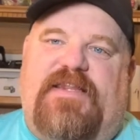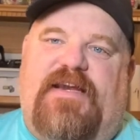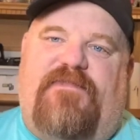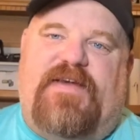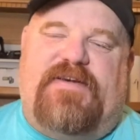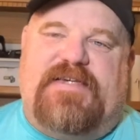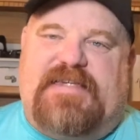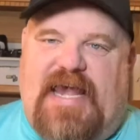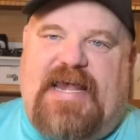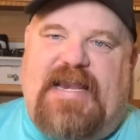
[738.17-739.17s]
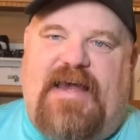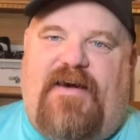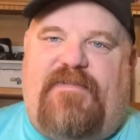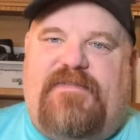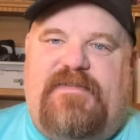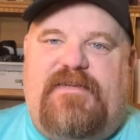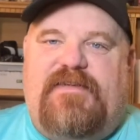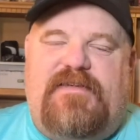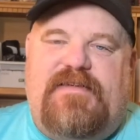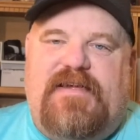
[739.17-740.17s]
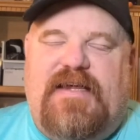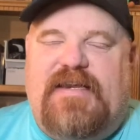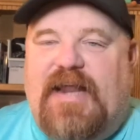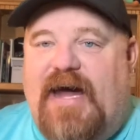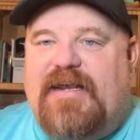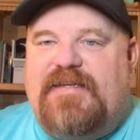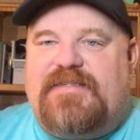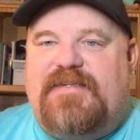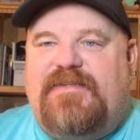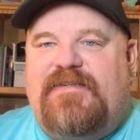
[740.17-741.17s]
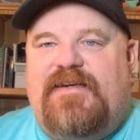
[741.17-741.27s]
than if they're just hanging out, not listed.